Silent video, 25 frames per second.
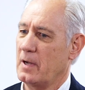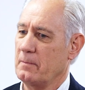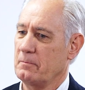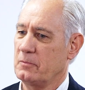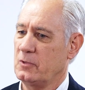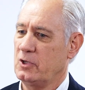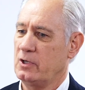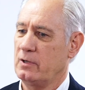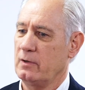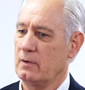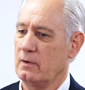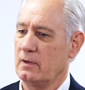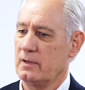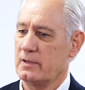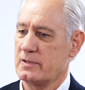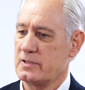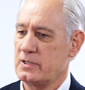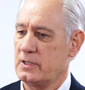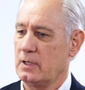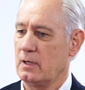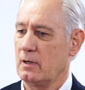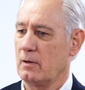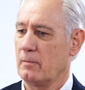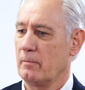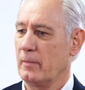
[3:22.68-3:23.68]
I'm
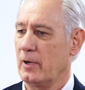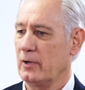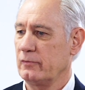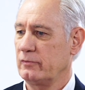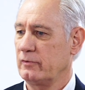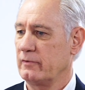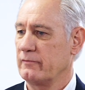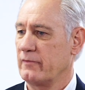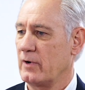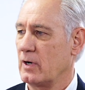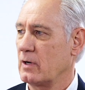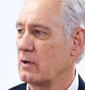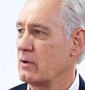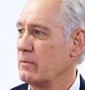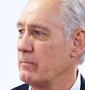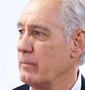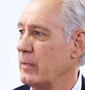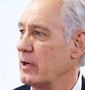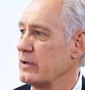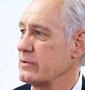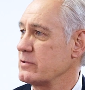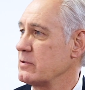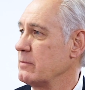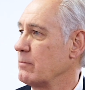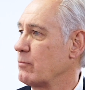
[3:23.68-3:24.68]
curious, you know, most of our
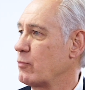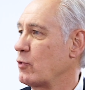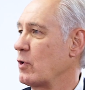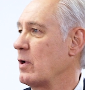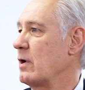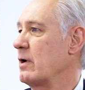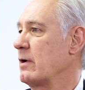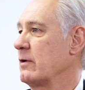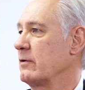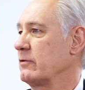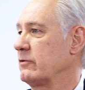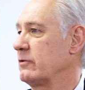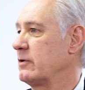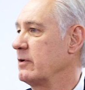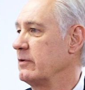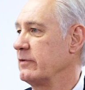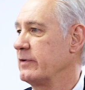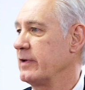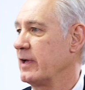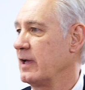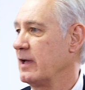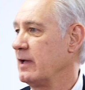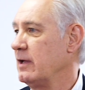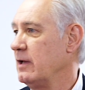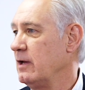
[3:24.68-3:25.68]
combustion products
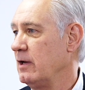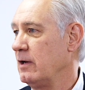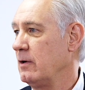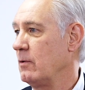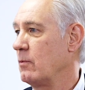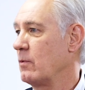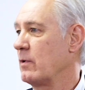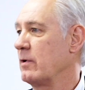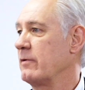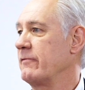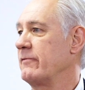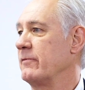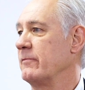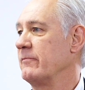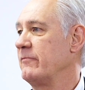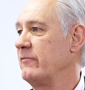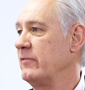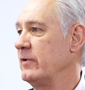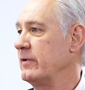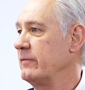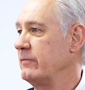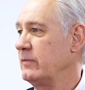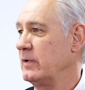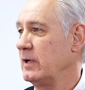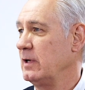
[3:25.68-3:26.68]
contain anywhere from
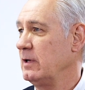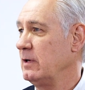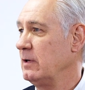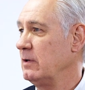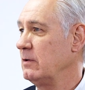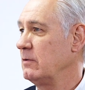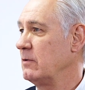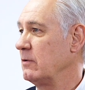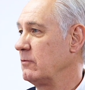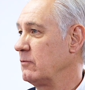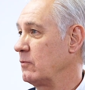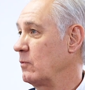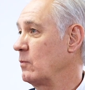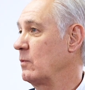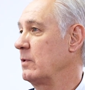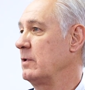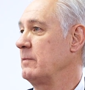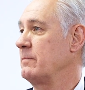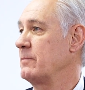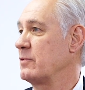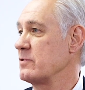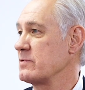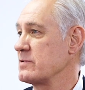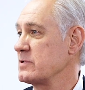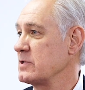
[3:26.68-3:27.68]
15 to
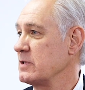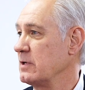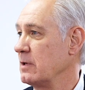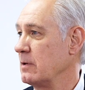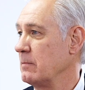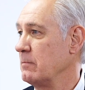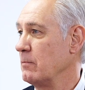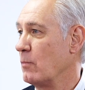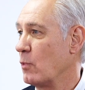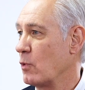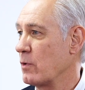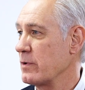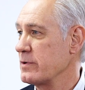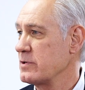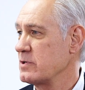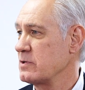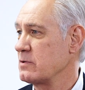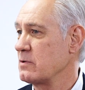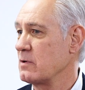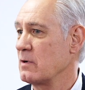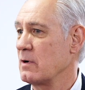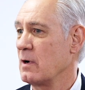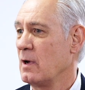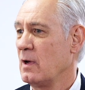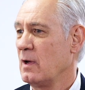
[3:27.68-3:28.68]
20%
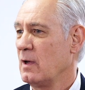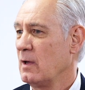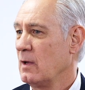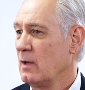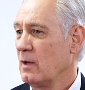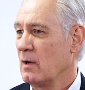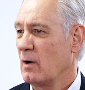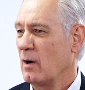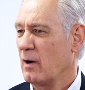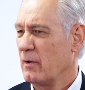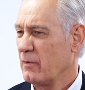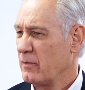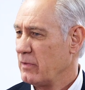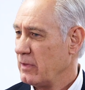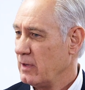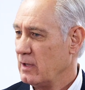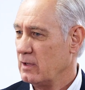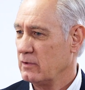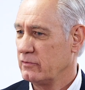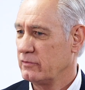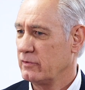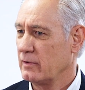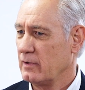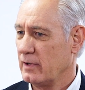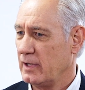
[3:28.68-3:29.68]
moisture. Are,
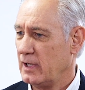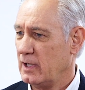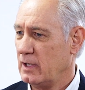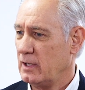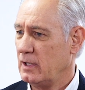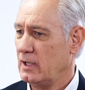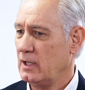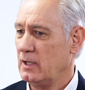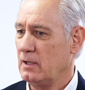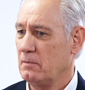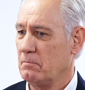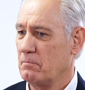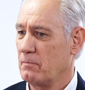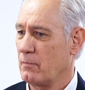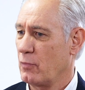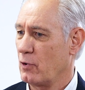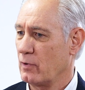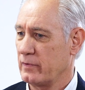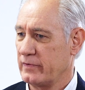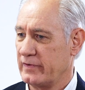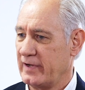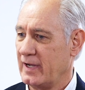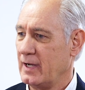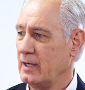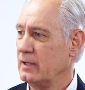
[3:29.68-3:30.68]
is there any
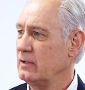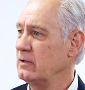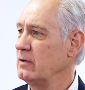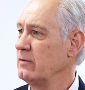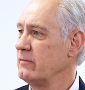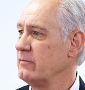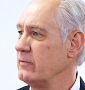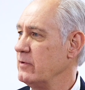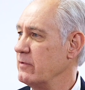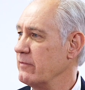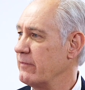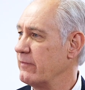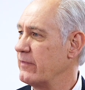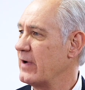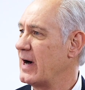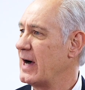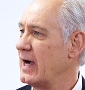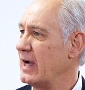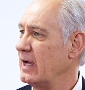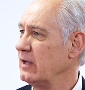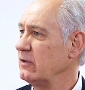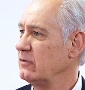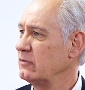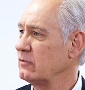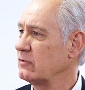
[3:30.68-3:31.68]
protective
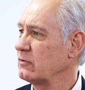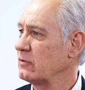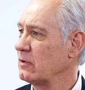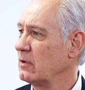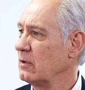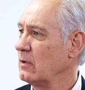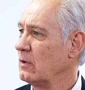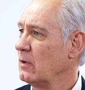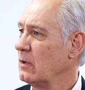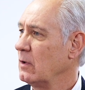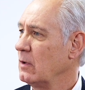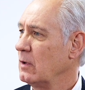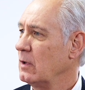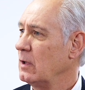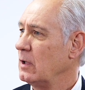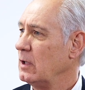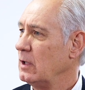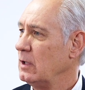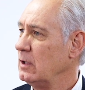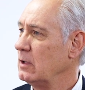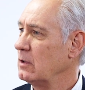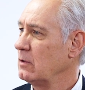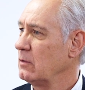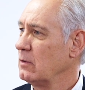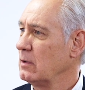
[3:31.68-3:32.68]
device
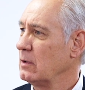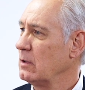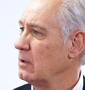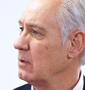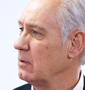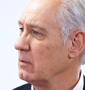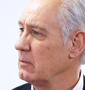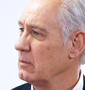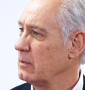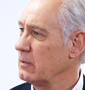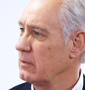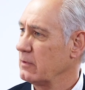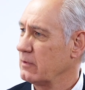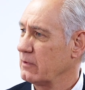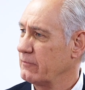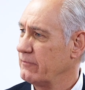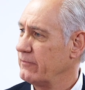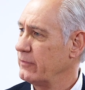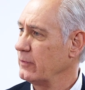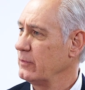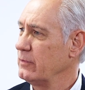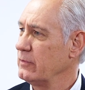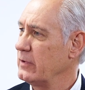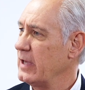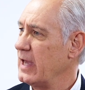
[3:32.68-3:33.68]
in the, the
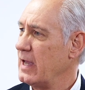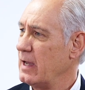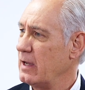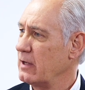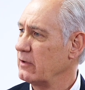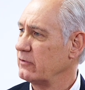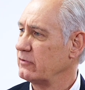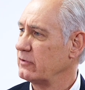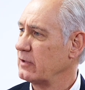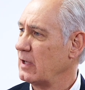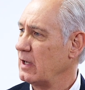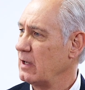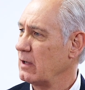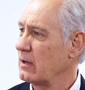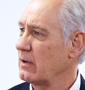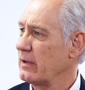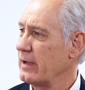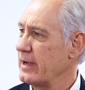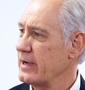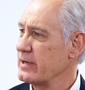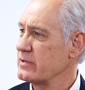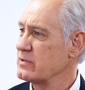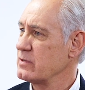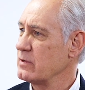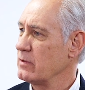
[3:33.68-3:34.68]
flue gas
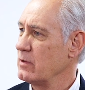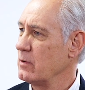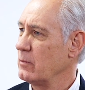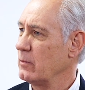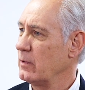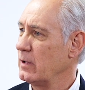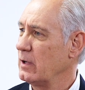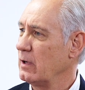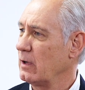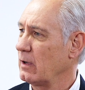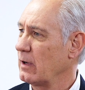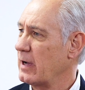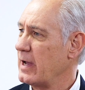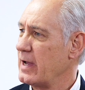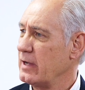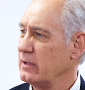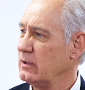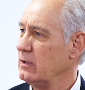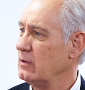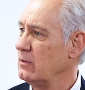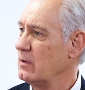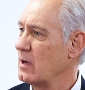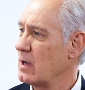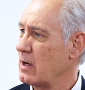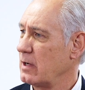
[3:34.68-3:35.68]
analyzer that would allow
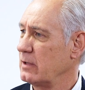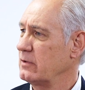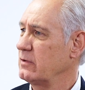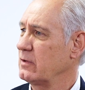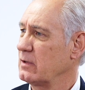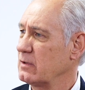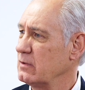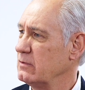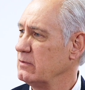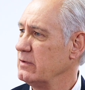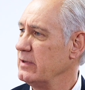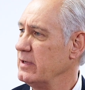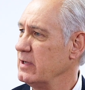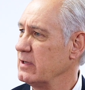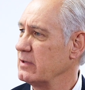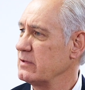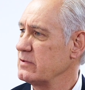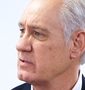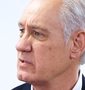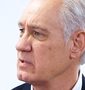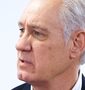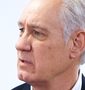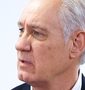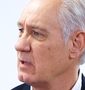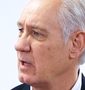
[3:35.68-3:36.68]
you not to
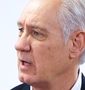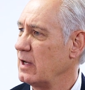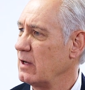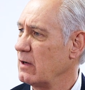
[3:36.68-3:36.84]
condense in the